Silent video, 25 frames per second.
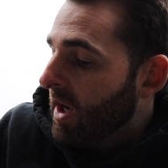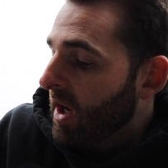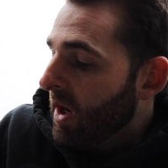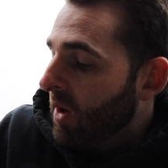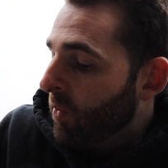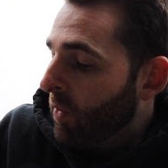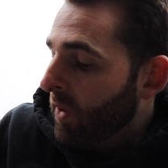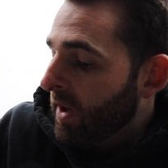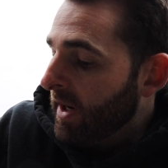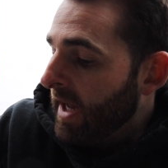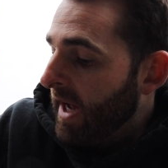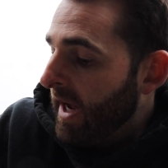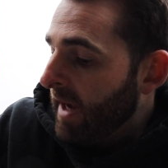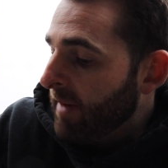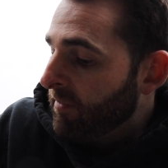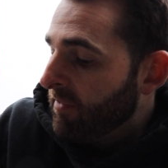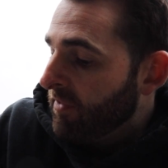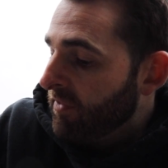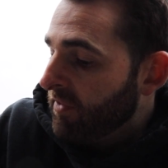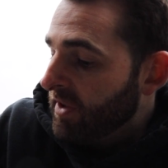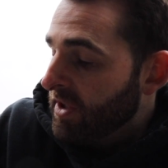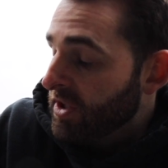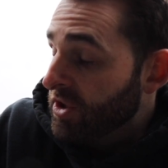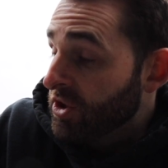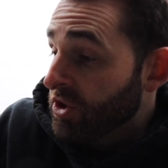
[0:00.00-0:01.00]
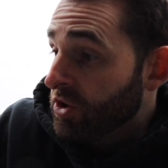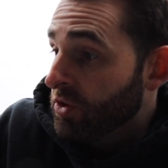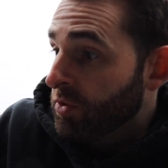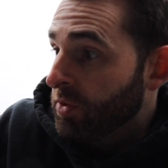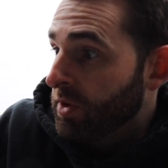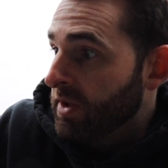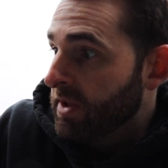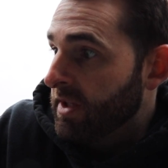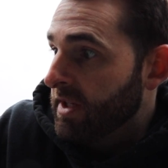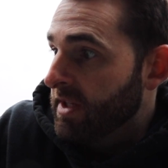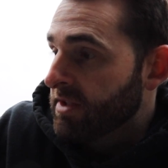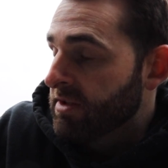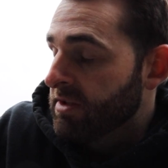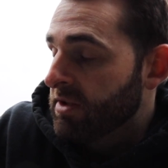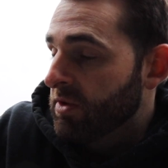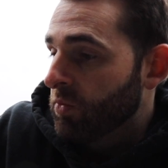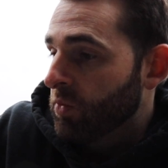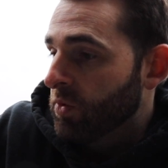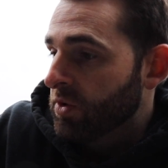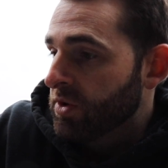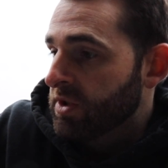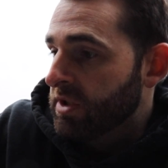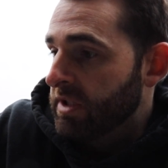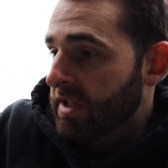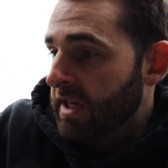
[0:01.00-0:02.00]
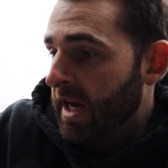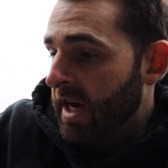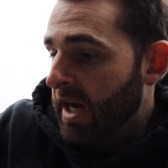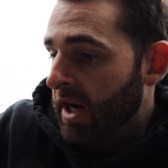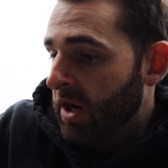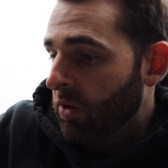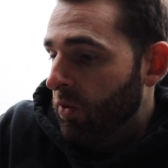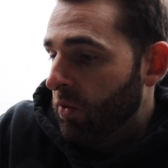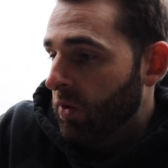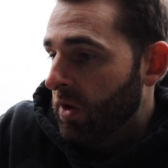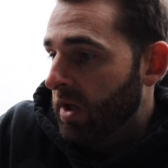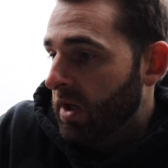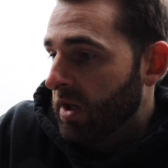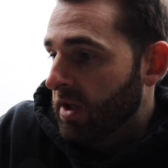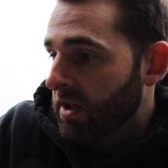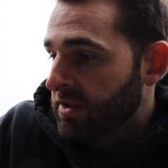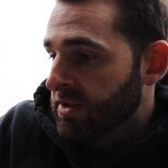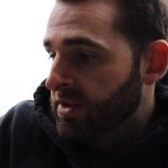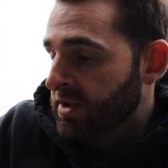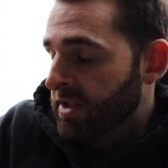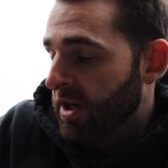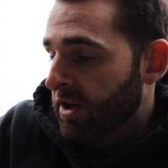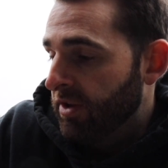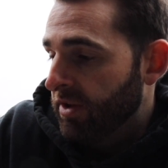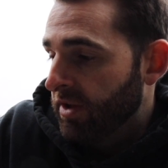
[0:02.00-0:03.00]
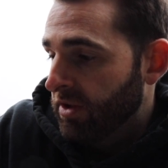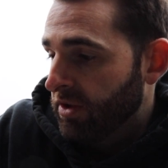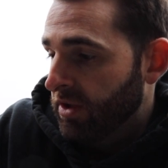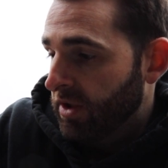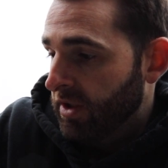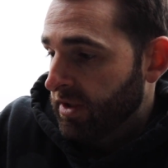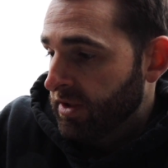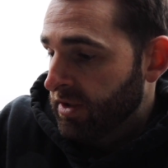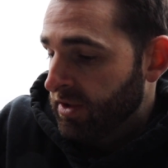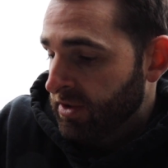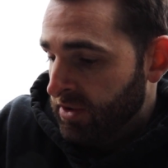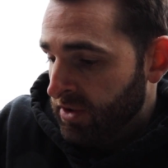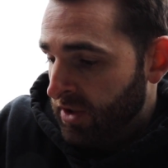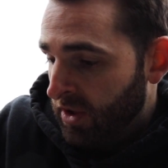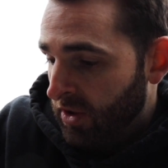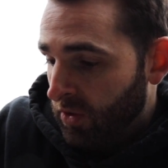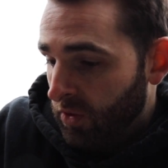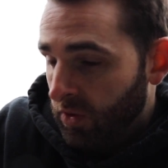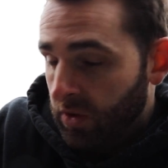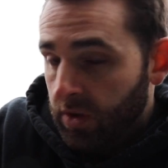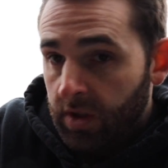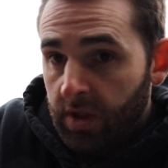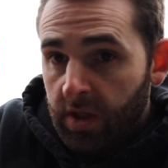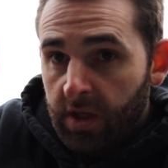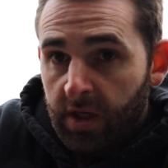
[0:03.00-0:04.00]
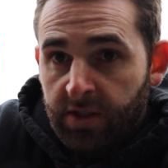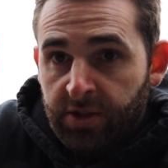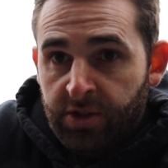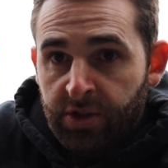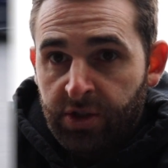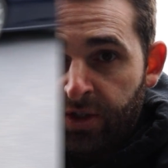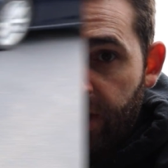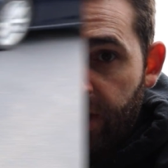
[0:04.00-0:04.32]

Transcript: when I'm finished doing this, and we'll see how they look. So see